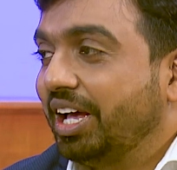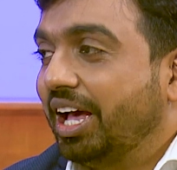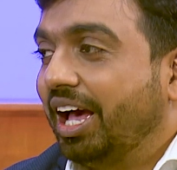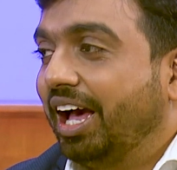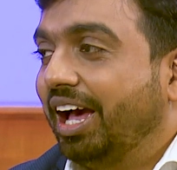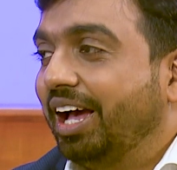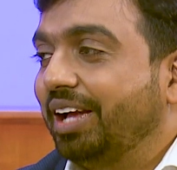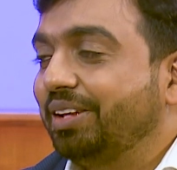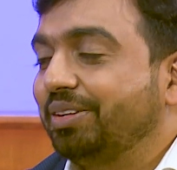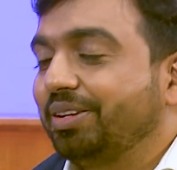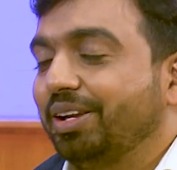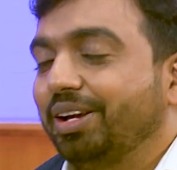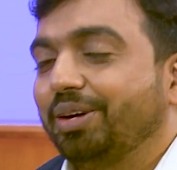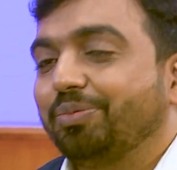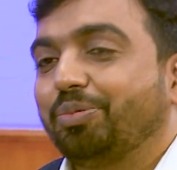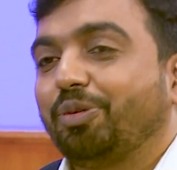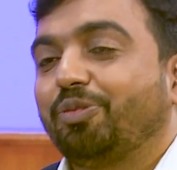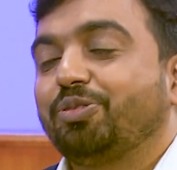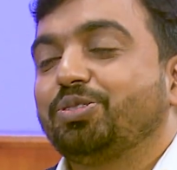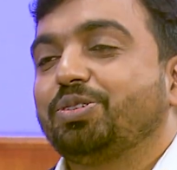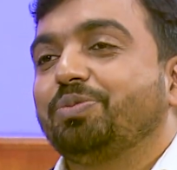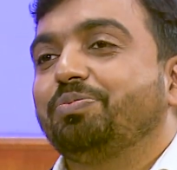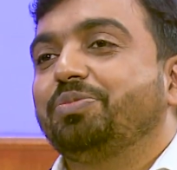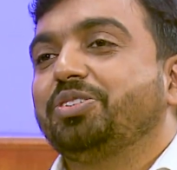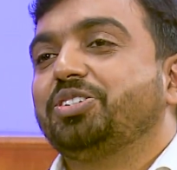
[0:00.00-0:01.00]
And
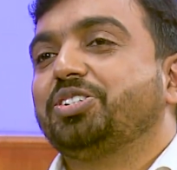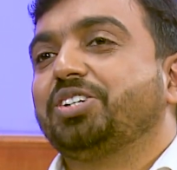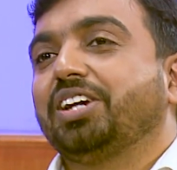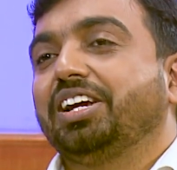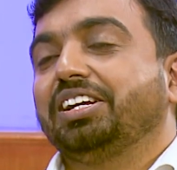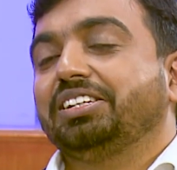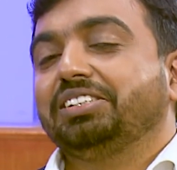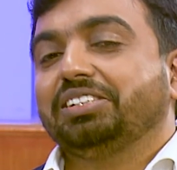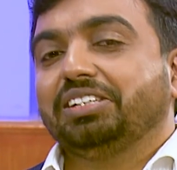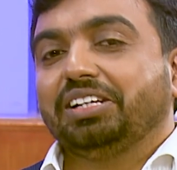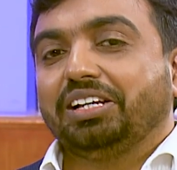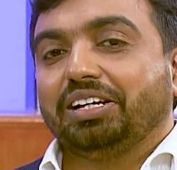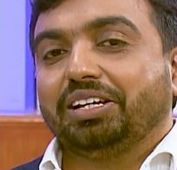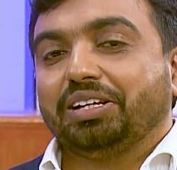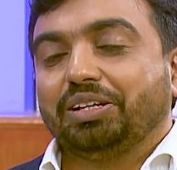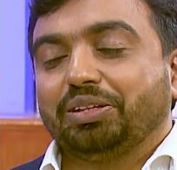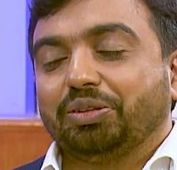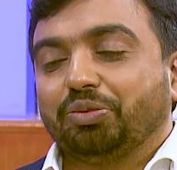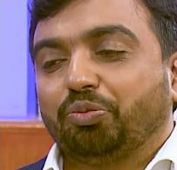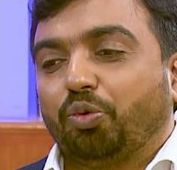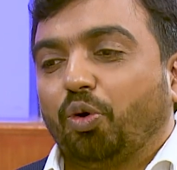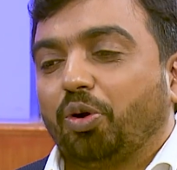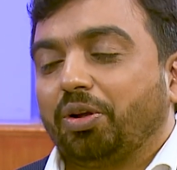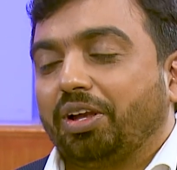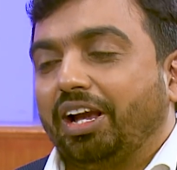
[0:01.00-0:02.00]
Professor
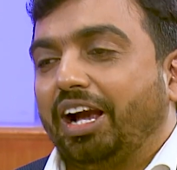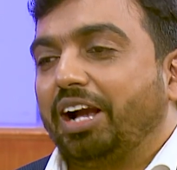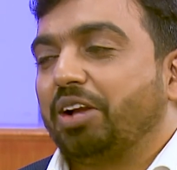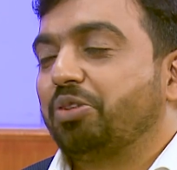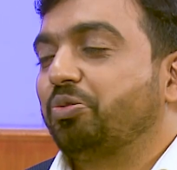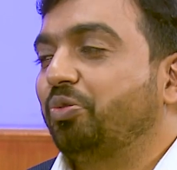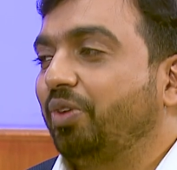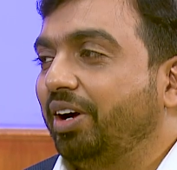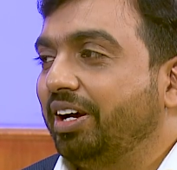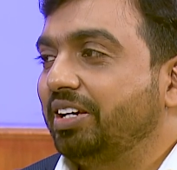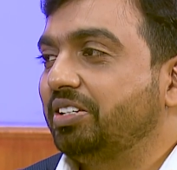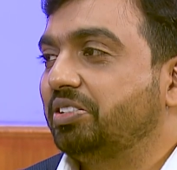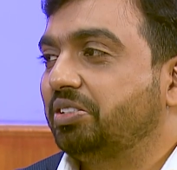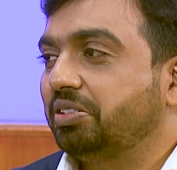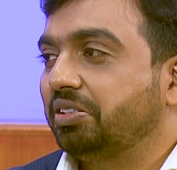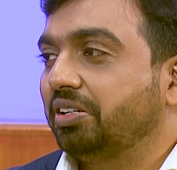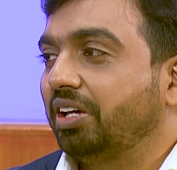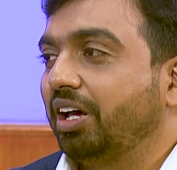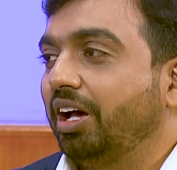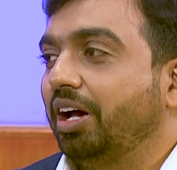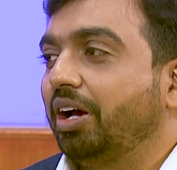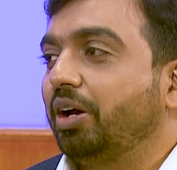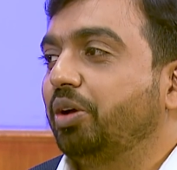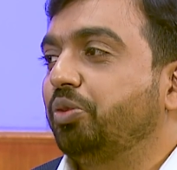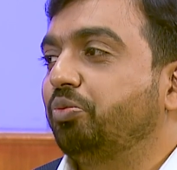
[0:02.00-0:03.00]
Michel, what advice
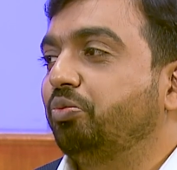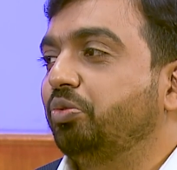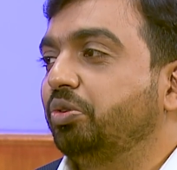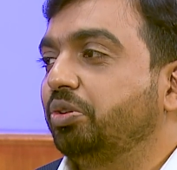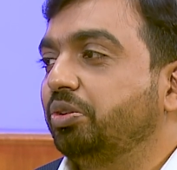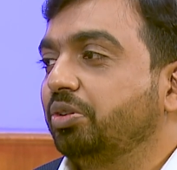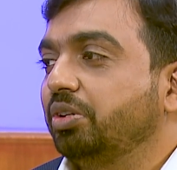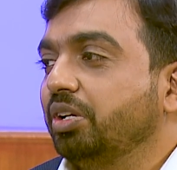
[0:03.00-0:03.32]
you